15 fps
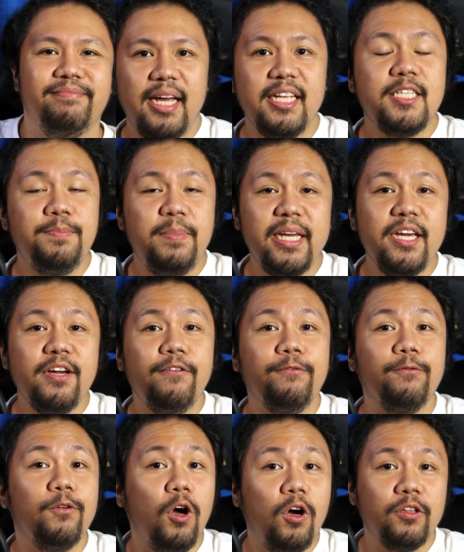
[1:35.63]
And speaking
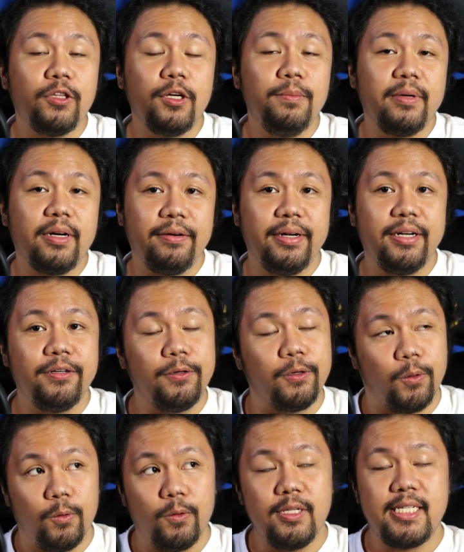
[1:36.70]
of long-term career
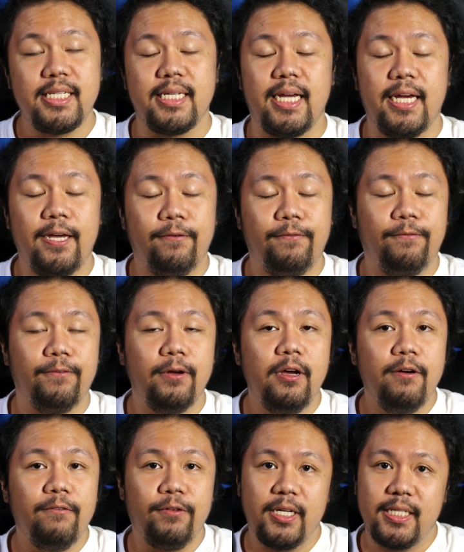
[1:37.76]
goals, if,
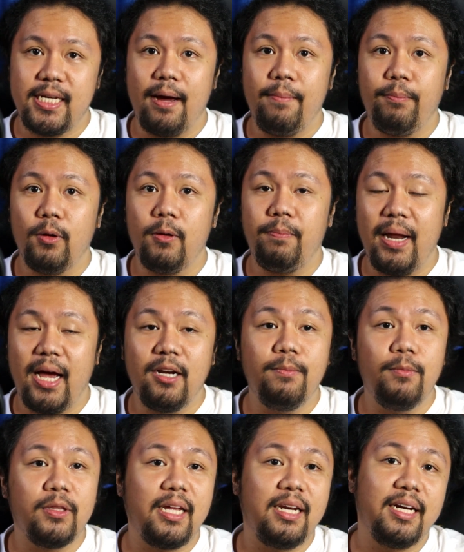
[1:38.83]
for example,
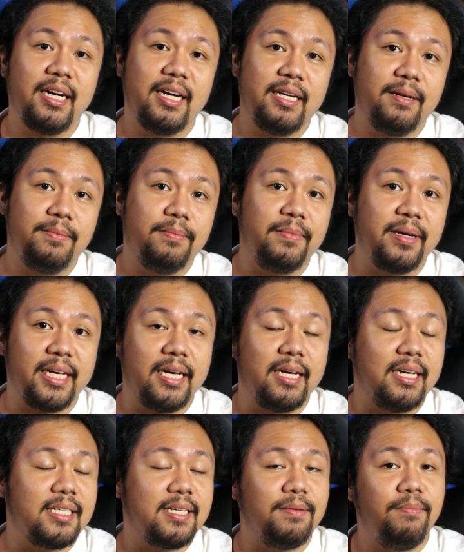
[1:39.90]
plano mo talaga na
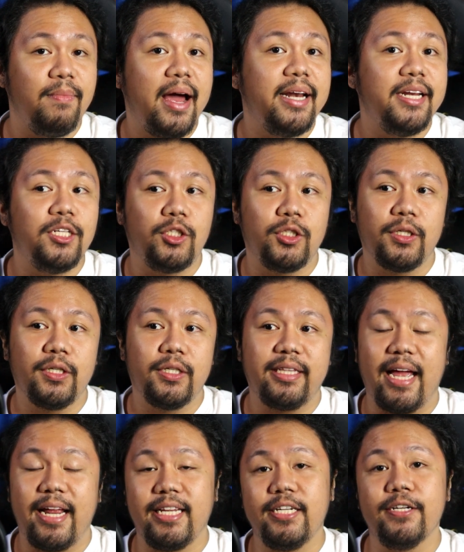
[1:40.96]
maging isang manager
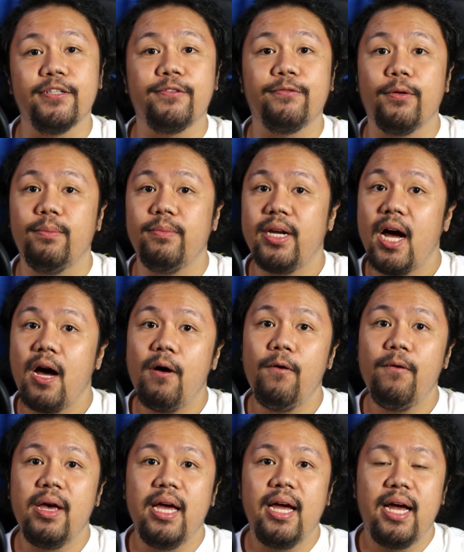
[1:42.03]
10 years from
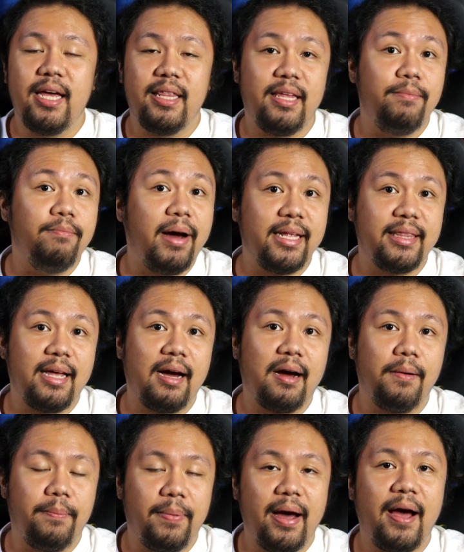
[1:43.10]
now, and then bata
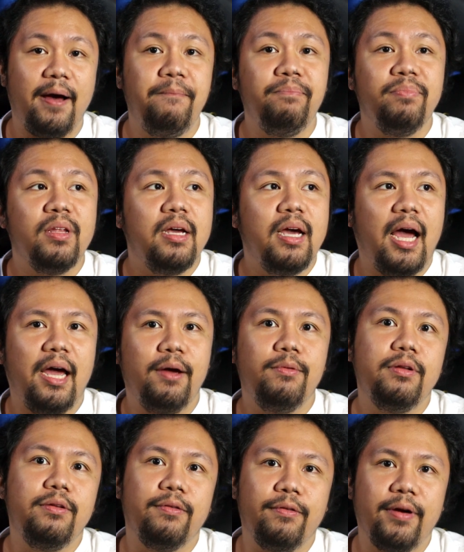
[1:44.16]
ka pa, I
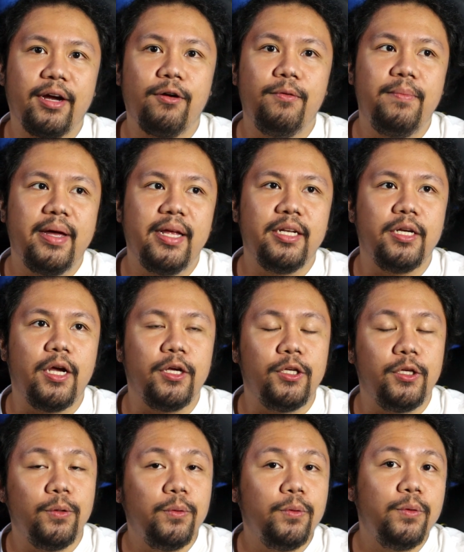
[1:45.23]
would recommend
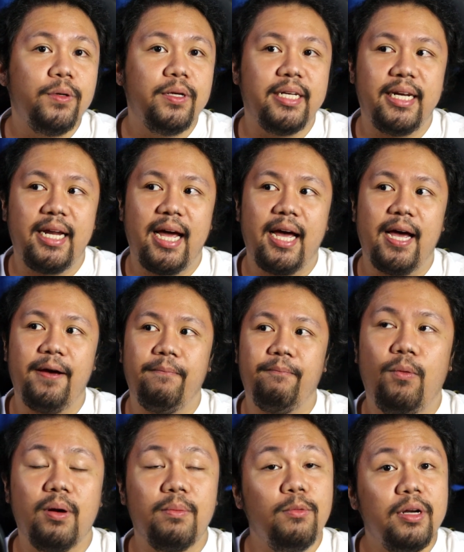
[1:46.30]
you na
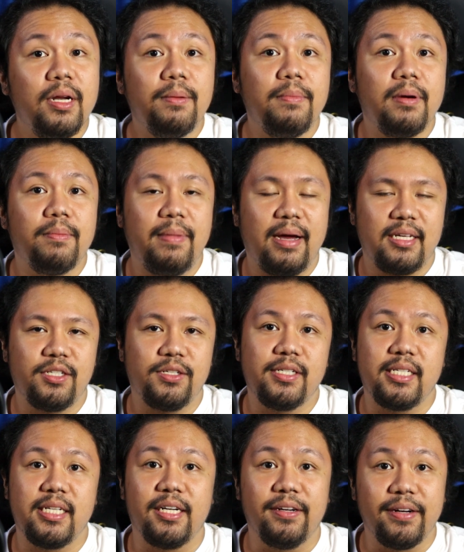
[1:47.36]
wag mo nang
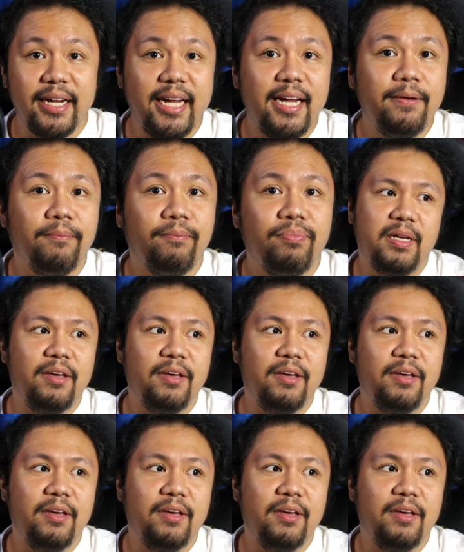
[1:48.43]
mag-master's degree.